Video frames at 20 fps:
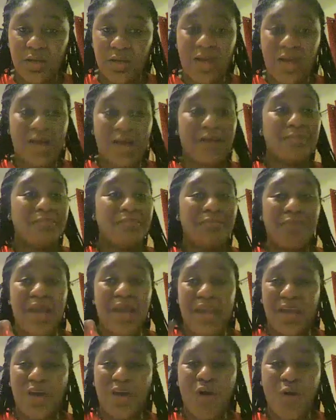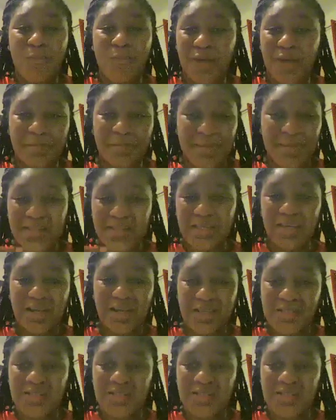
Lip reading: And my comeback, my second